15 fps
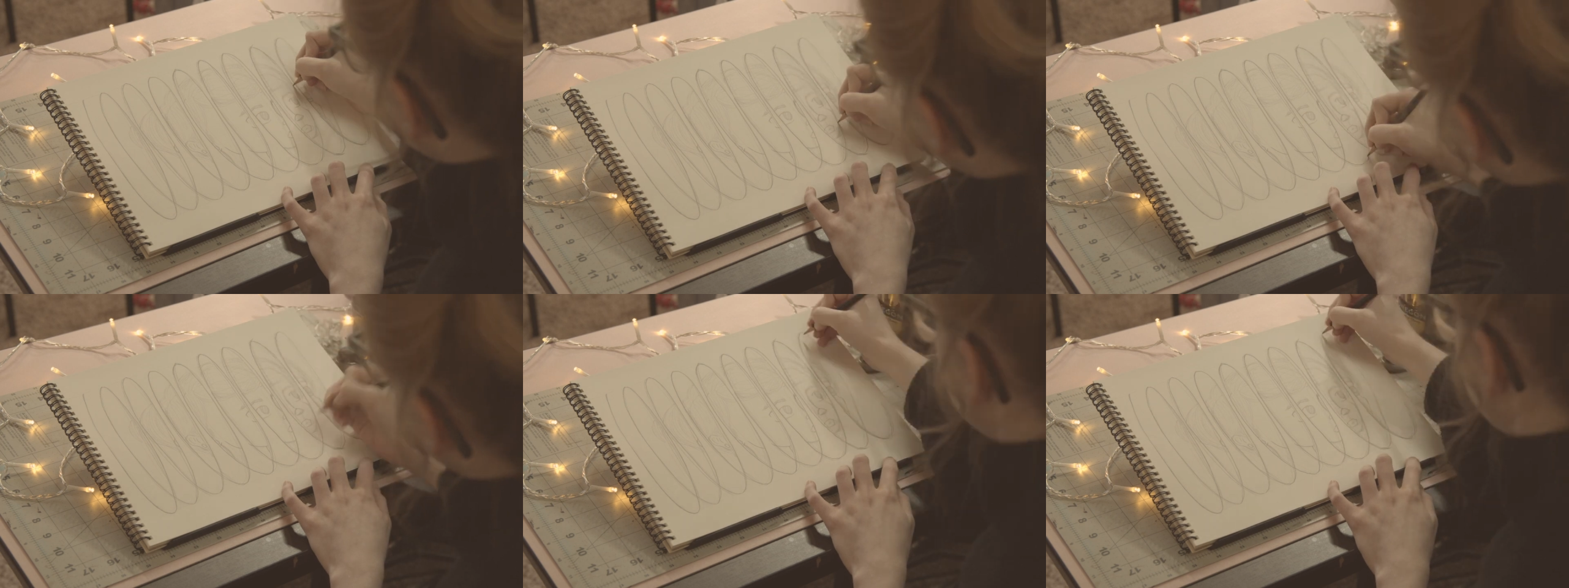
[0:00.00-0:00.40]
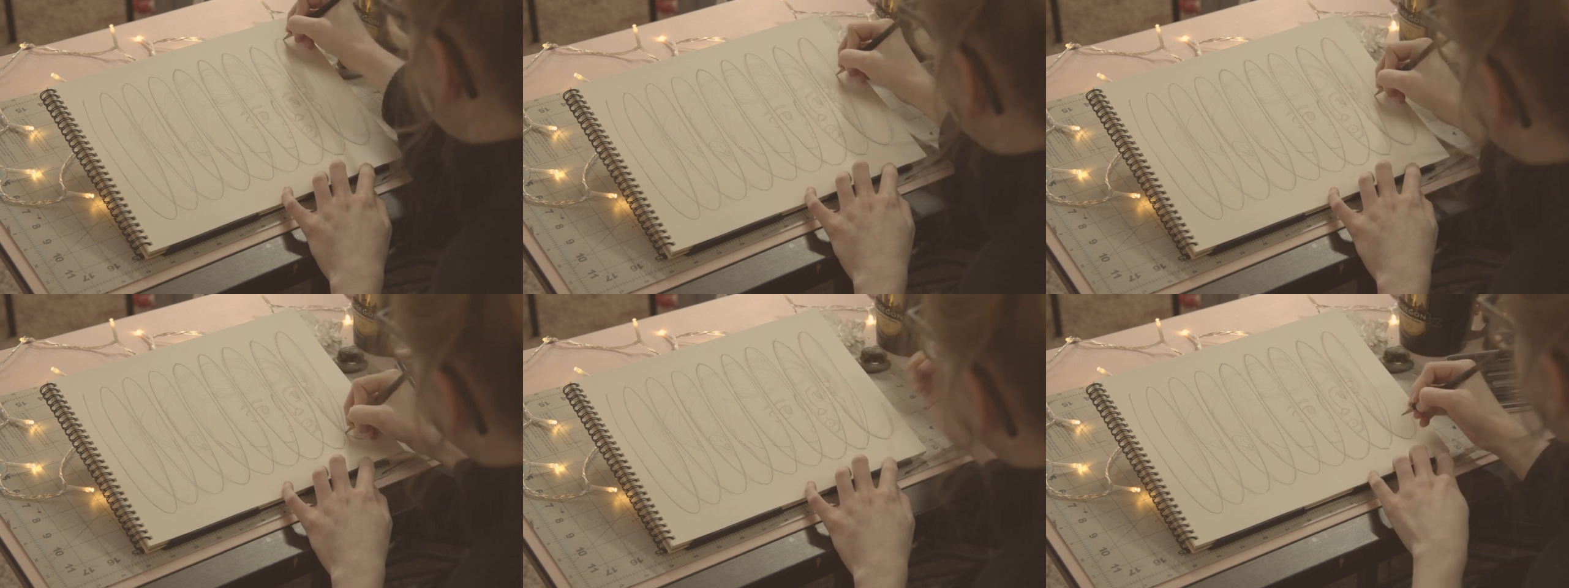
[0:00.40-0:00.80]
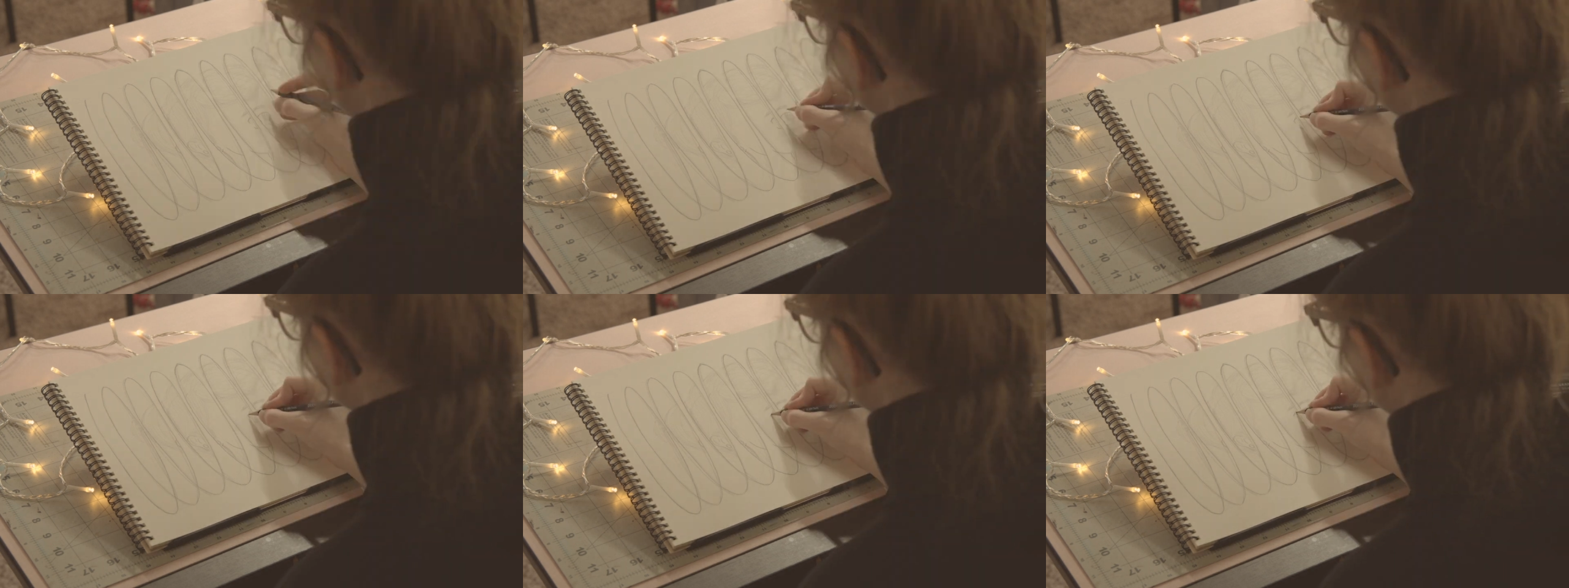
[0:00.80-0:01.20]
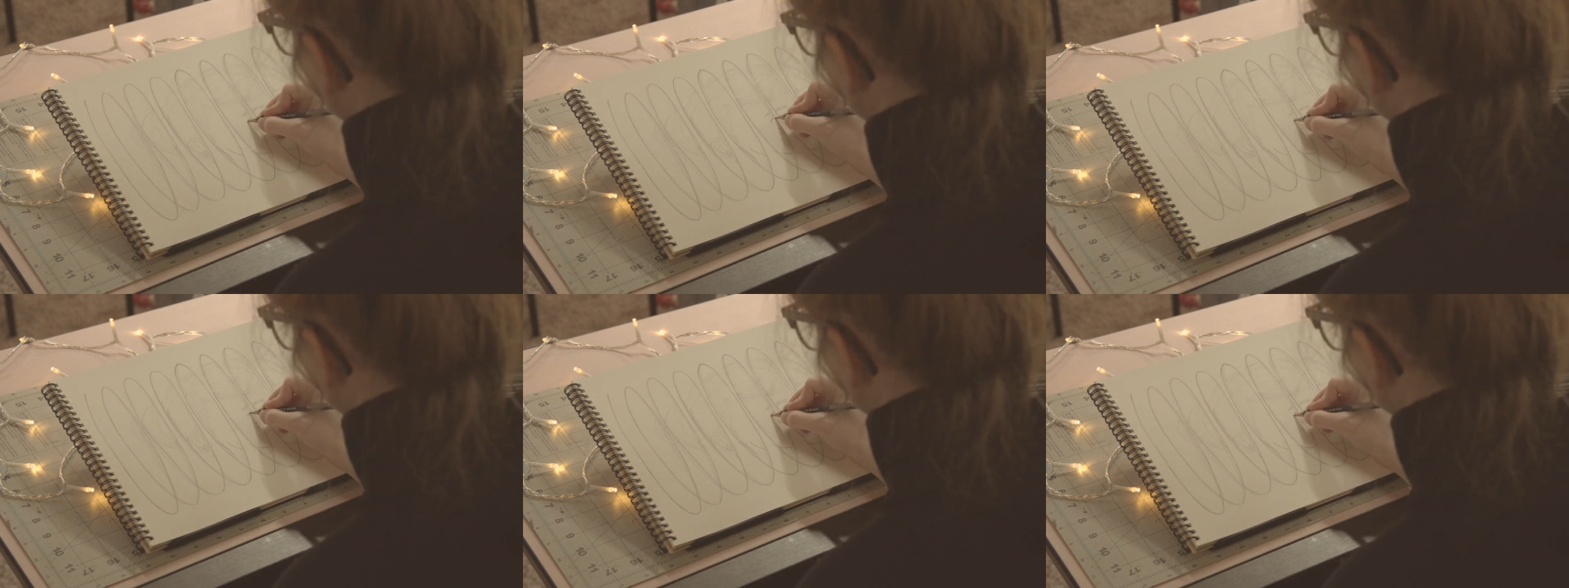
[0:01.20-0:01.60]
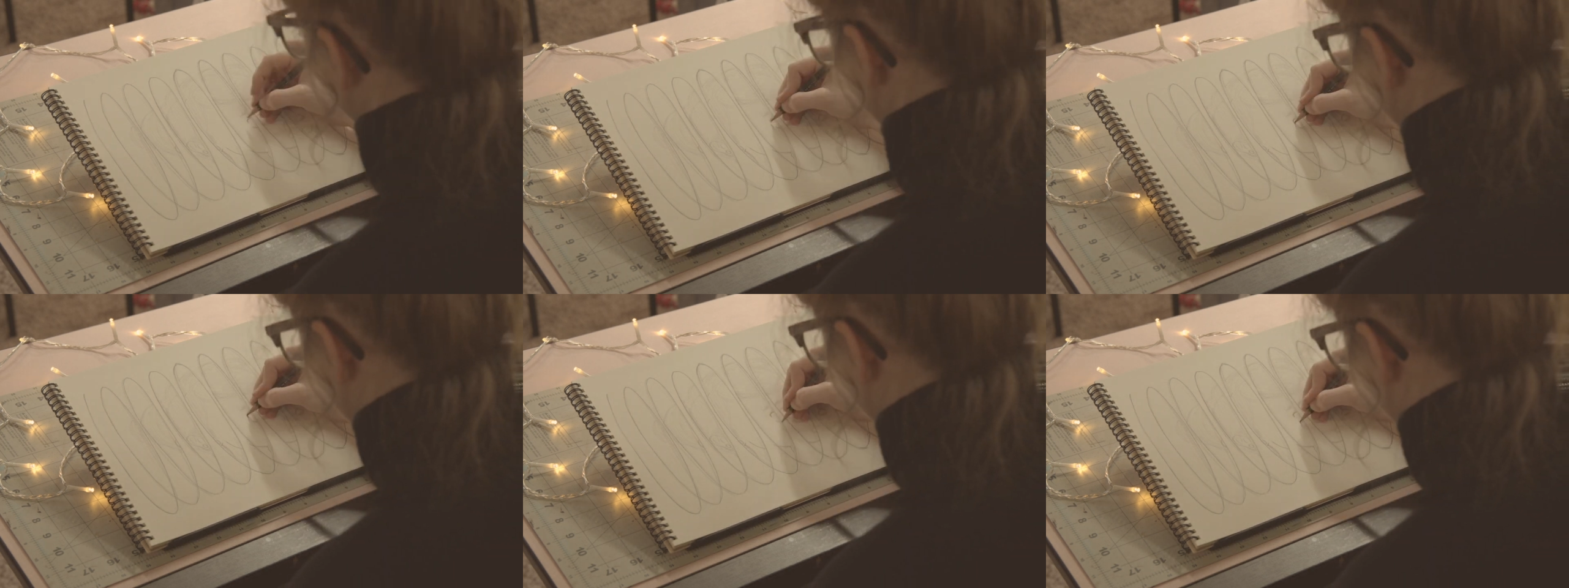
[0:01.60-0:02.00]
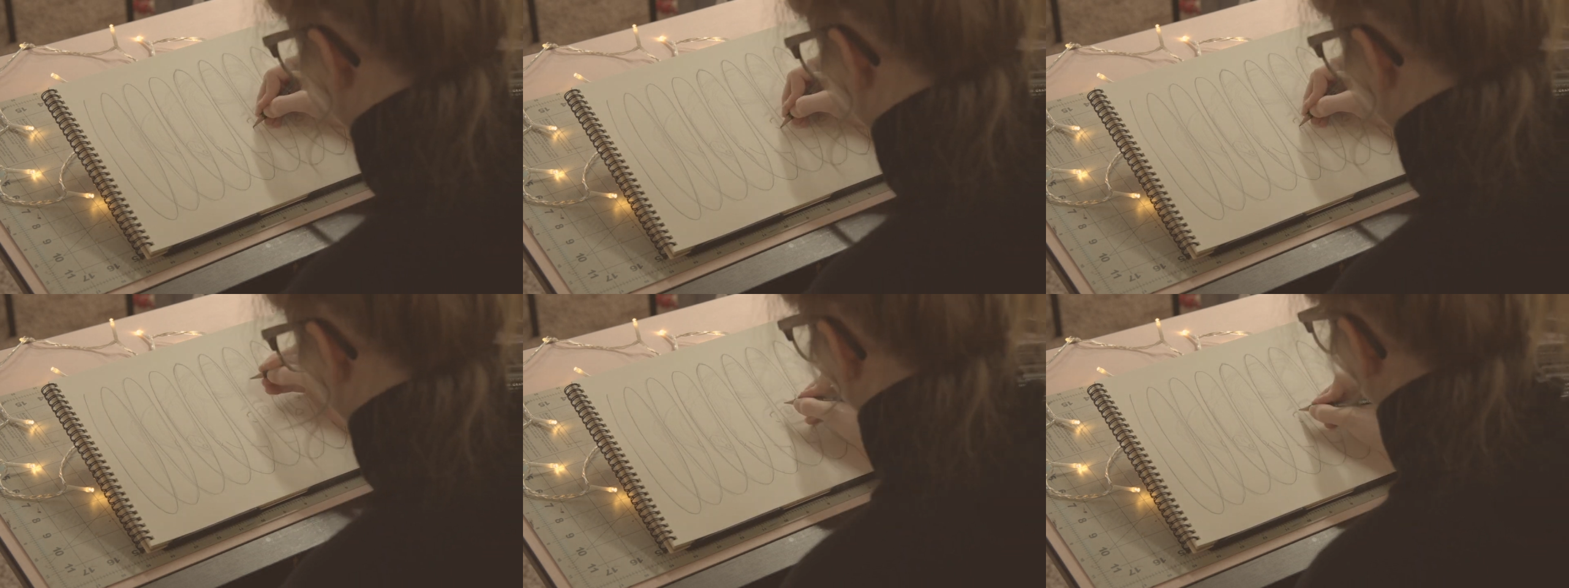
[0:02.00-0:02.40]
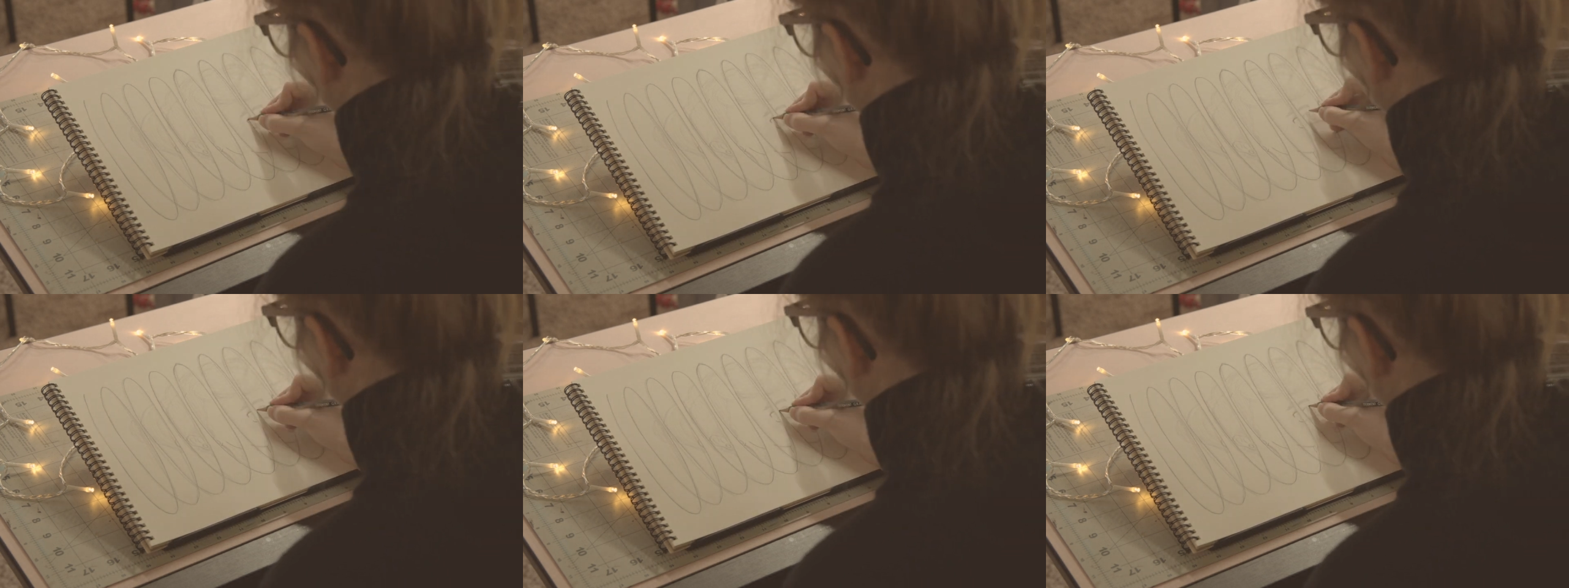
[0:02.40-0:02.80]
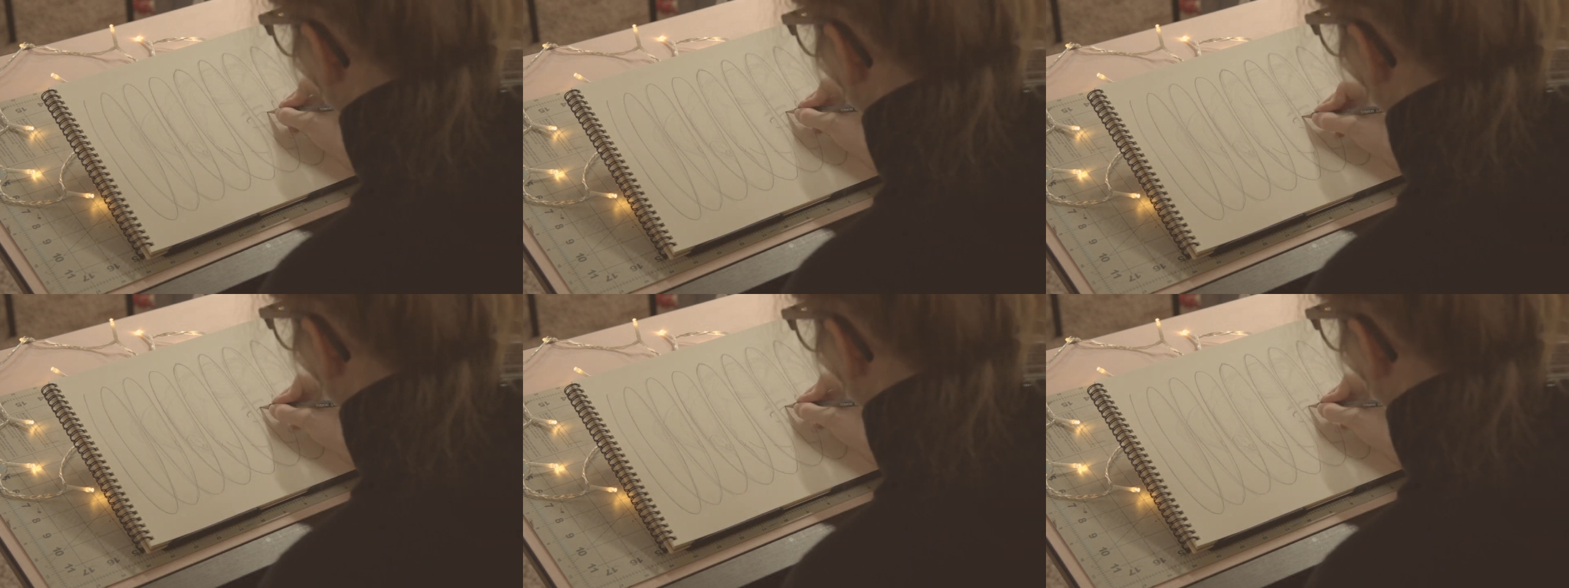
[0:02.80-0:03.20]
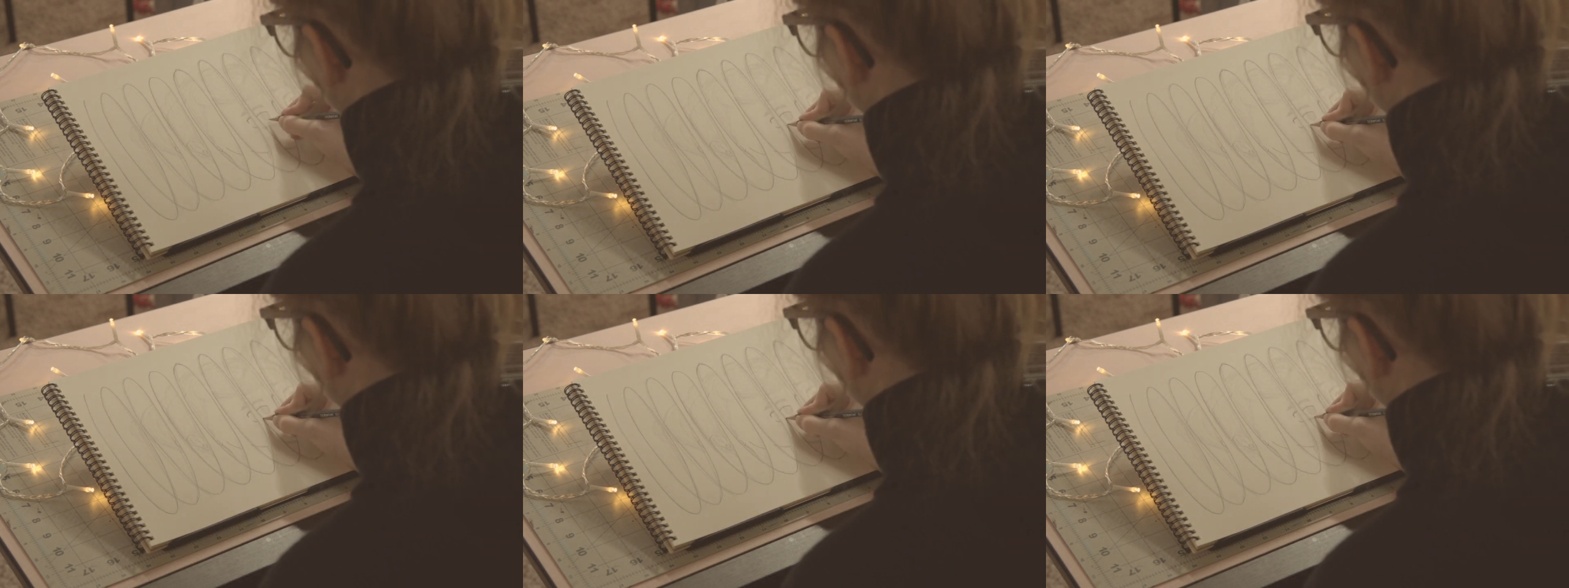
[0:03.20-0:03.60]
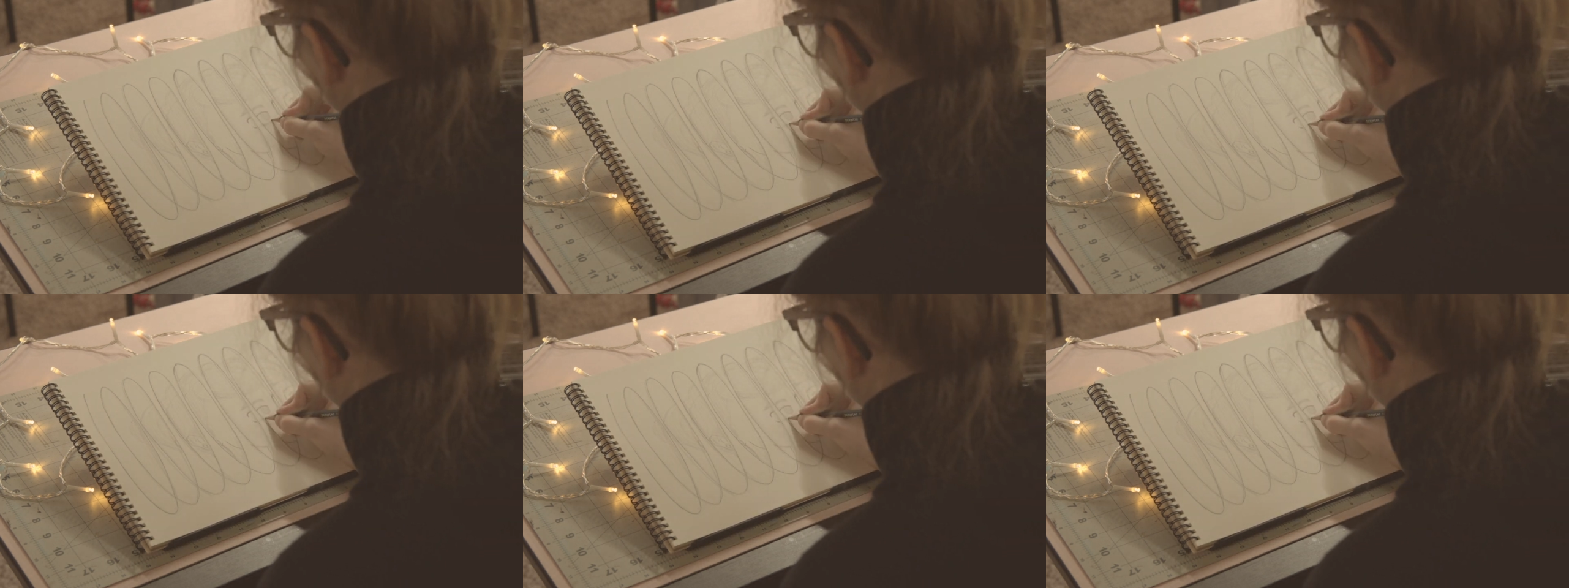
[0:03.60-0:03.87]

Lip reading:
[unreadable: no face in view]